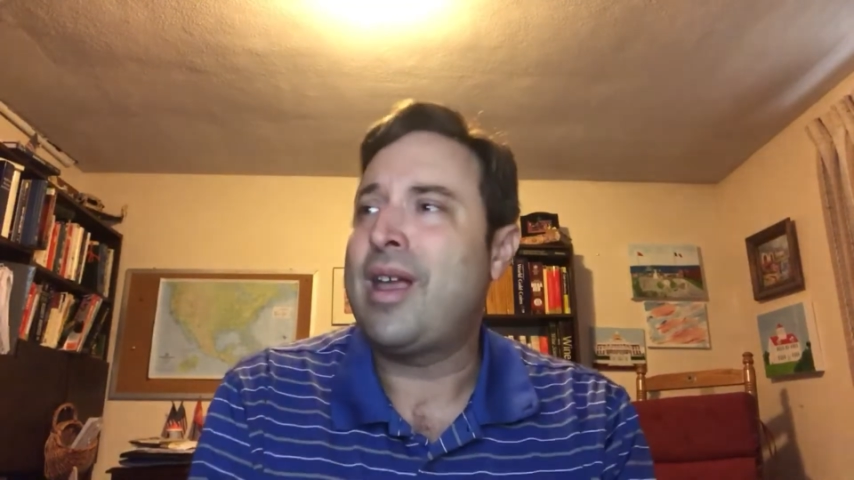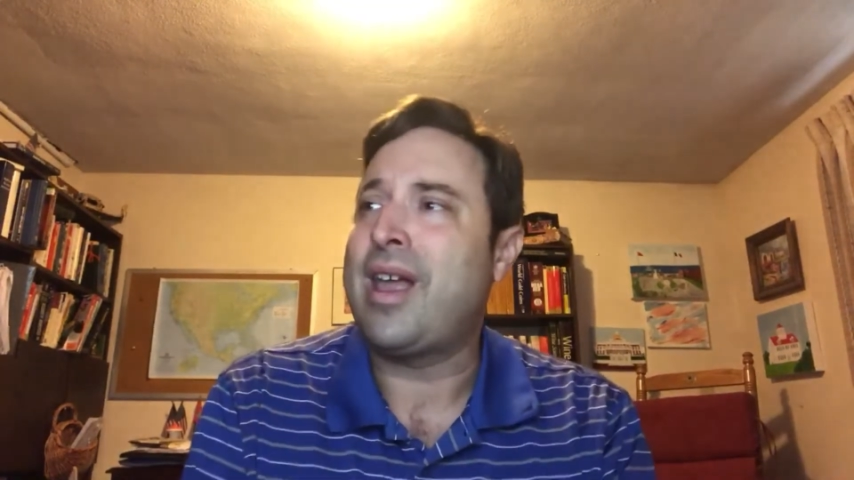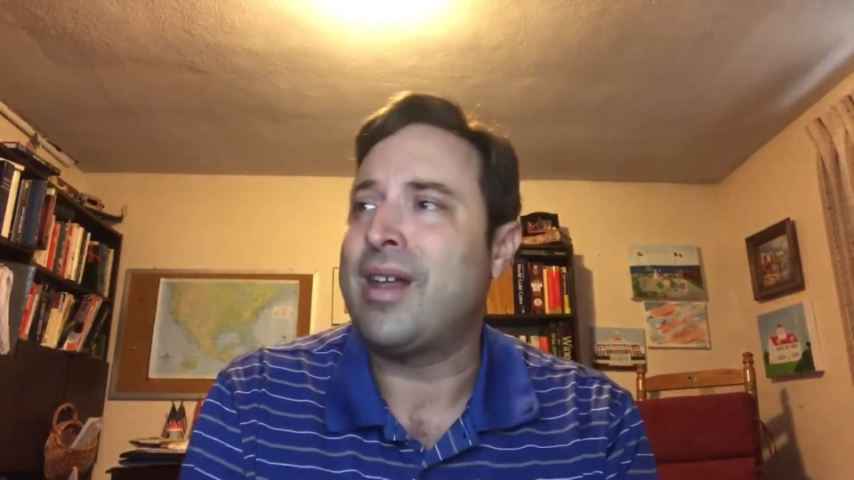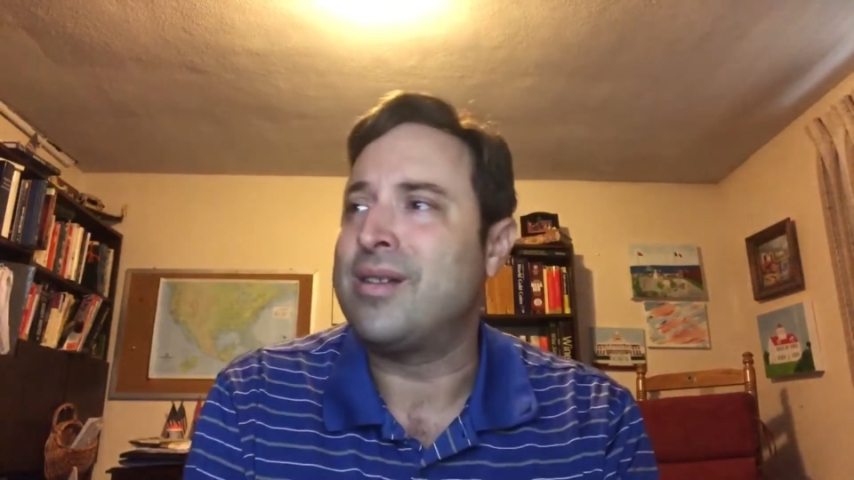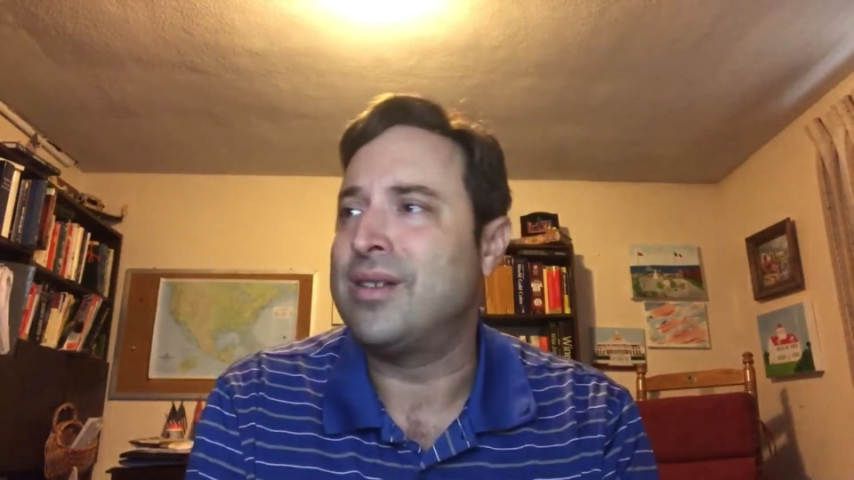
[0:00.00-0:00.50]

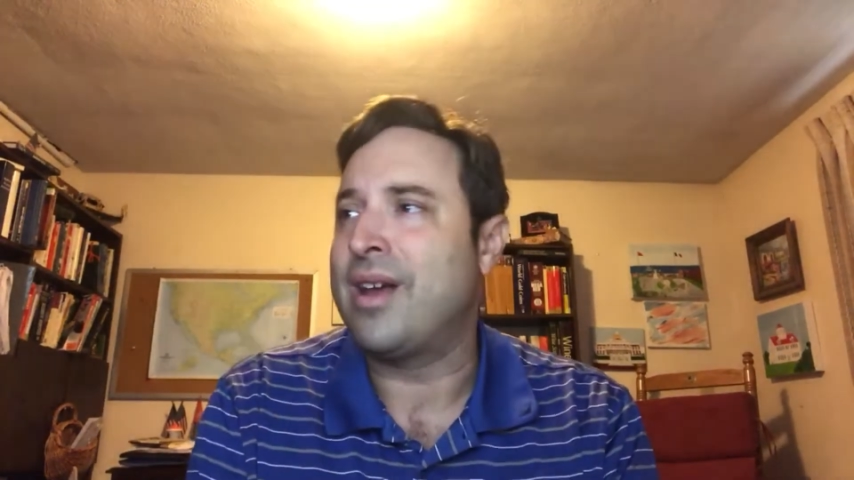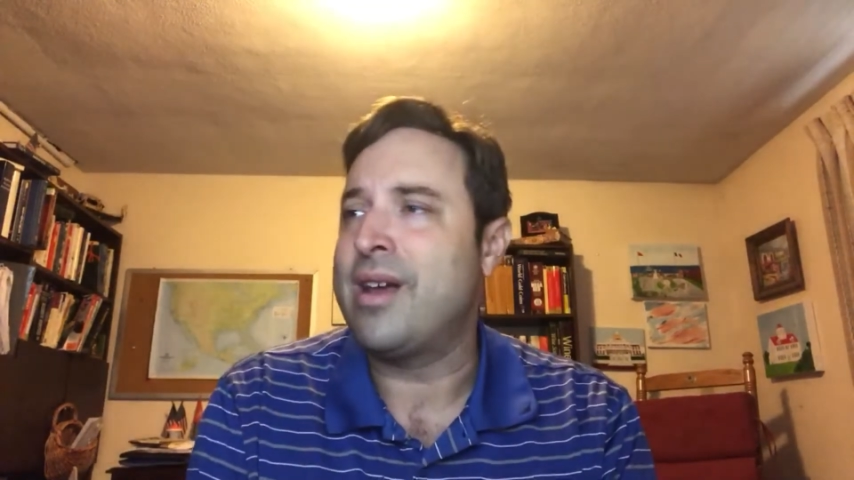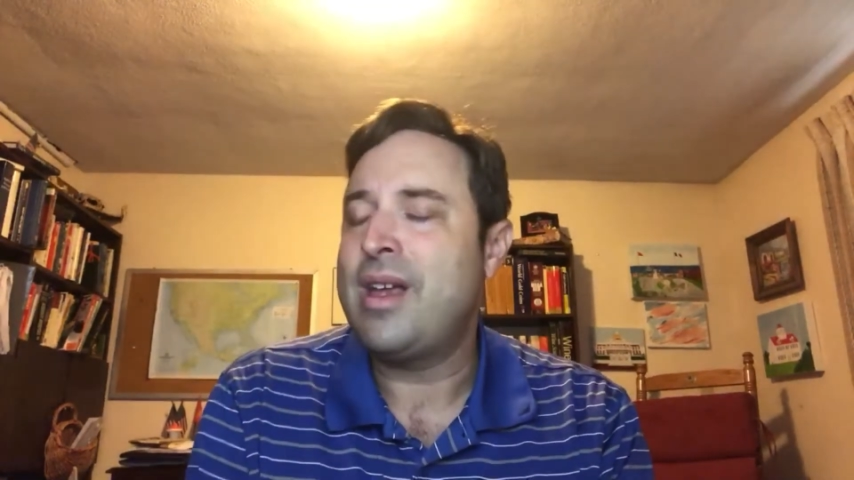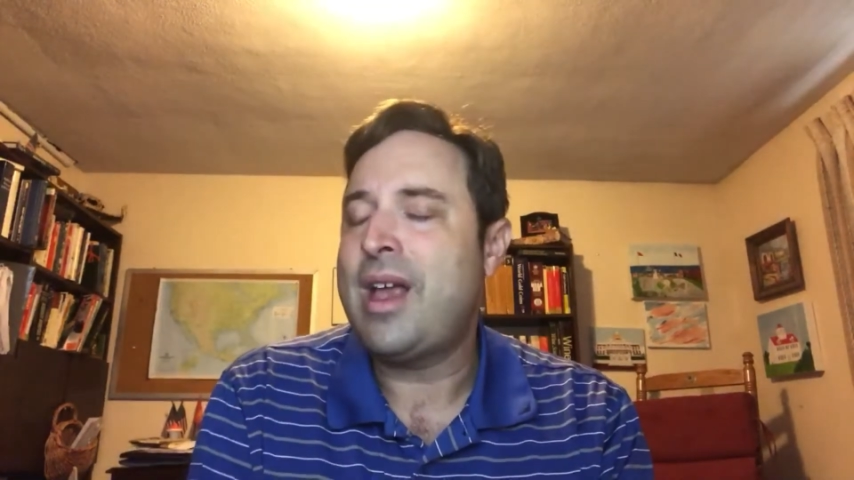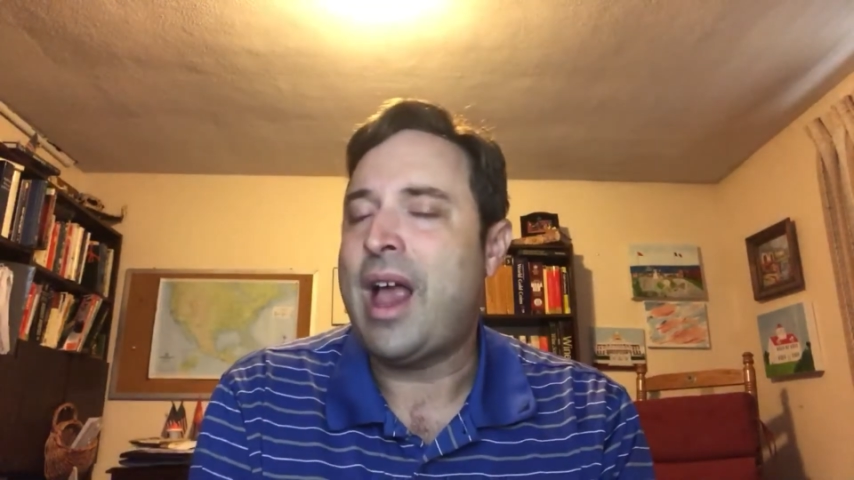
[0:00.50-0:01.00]
And
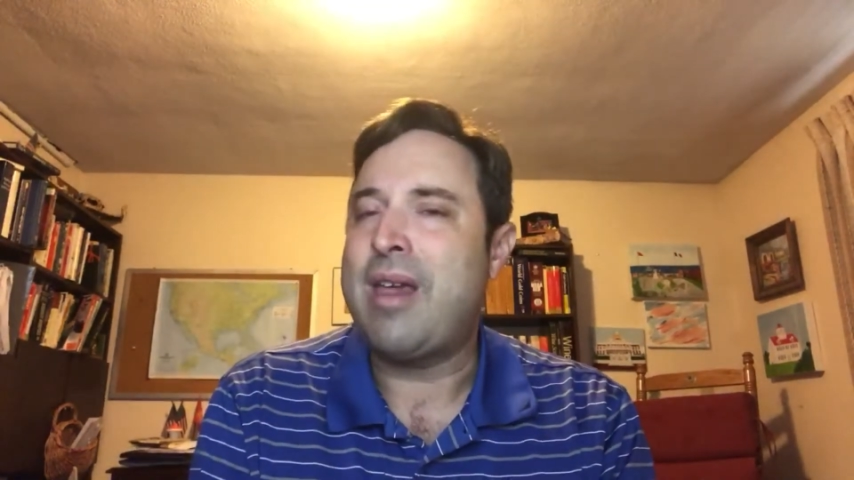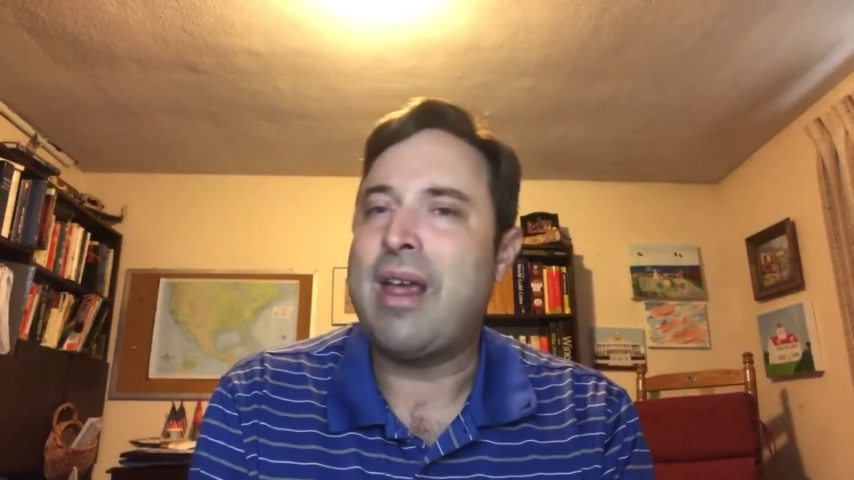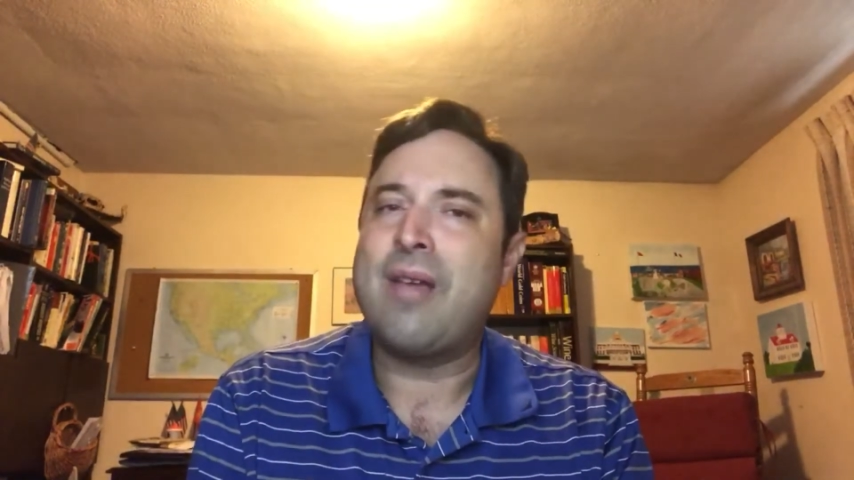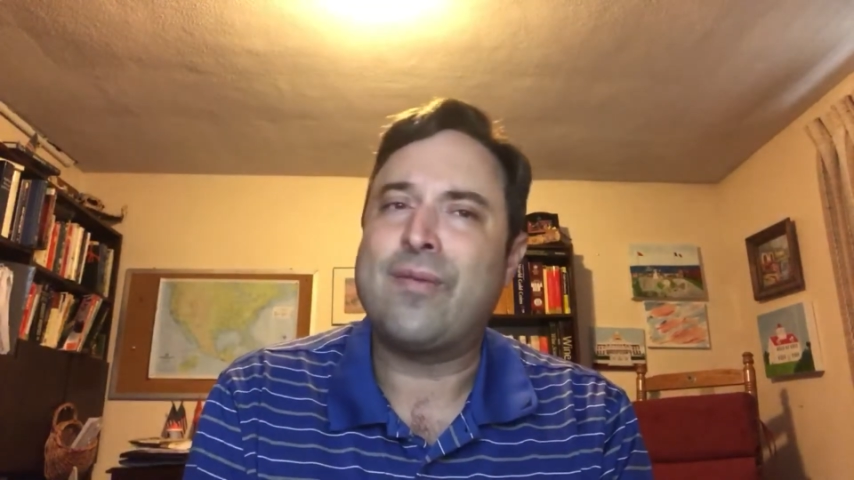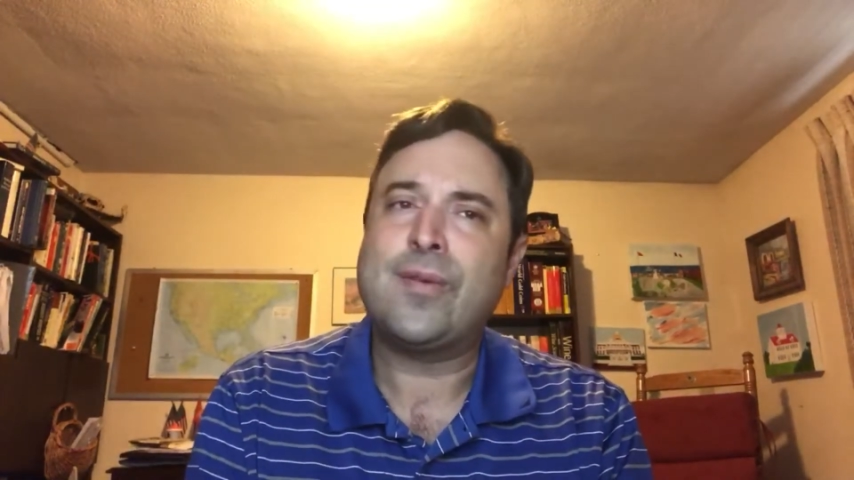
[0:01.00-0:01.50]

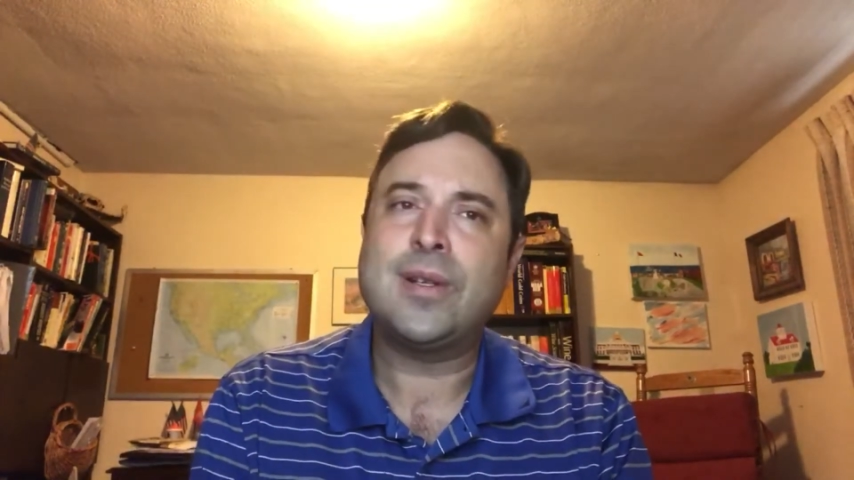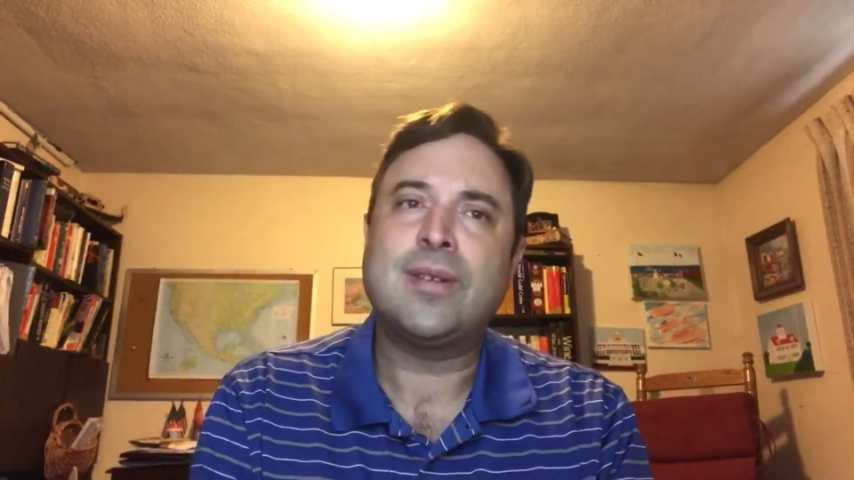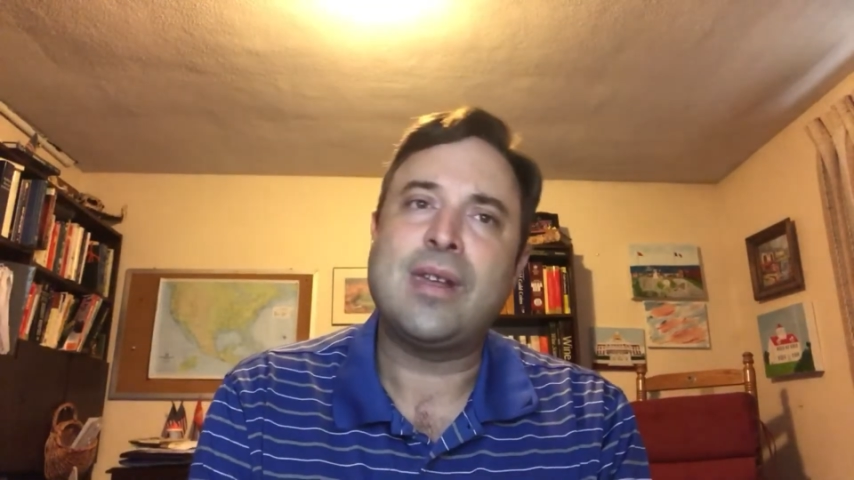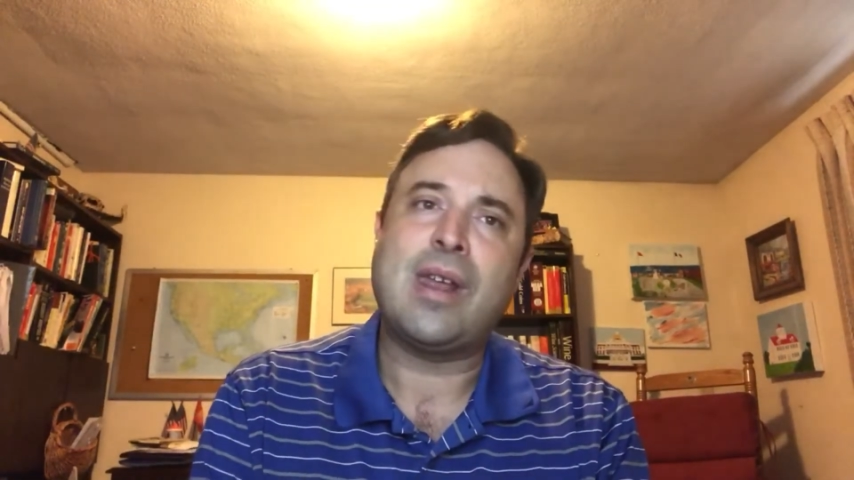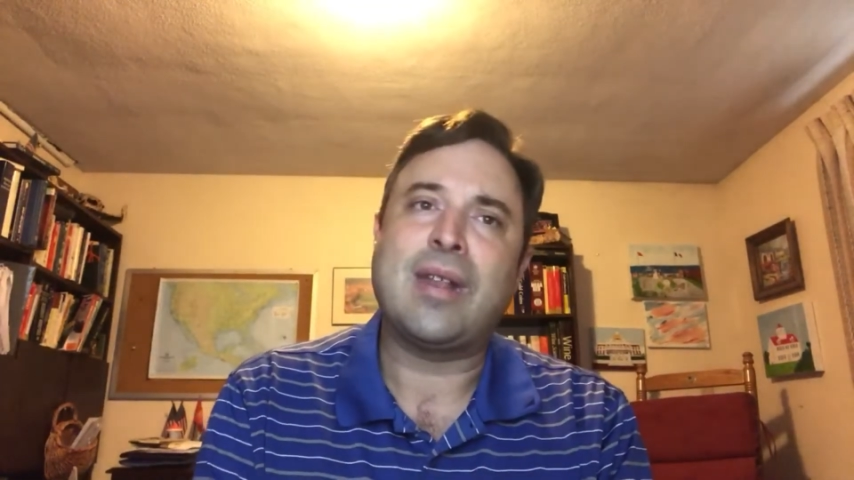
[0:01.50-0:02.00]
unfortunately,